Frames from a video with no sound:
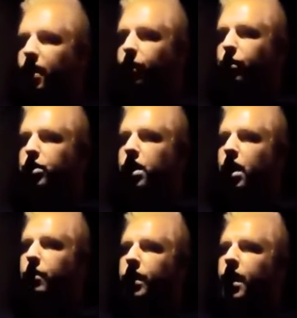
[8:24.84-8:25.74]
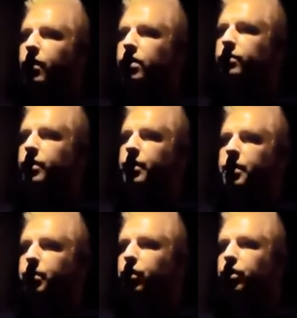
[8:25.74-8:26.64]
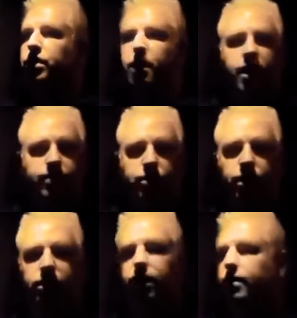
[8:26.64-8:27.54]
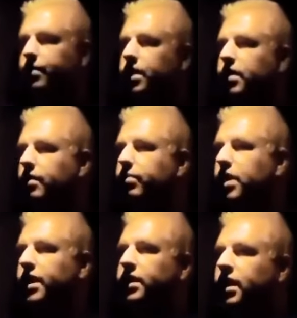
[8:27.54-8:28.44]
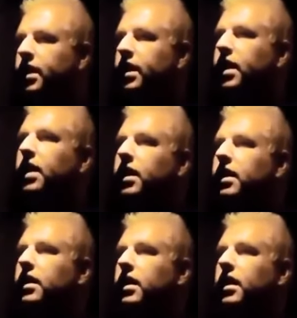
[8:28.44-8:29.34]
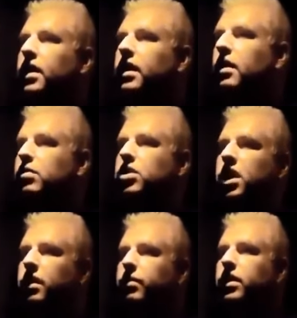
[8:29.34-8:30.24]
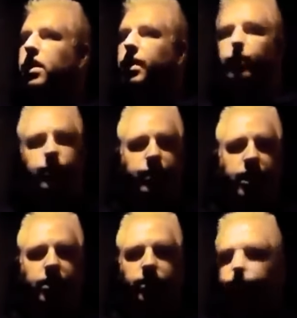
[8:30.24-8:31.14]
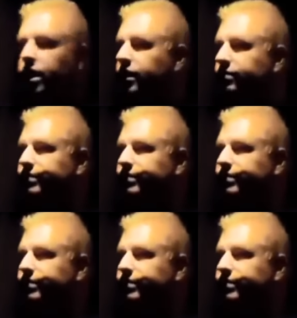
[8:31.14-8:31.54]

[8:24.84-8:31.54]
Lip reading: We'll see how we get on when we get beyond Stirling up to Dunblane. I'll check with you when we get to Dunblane.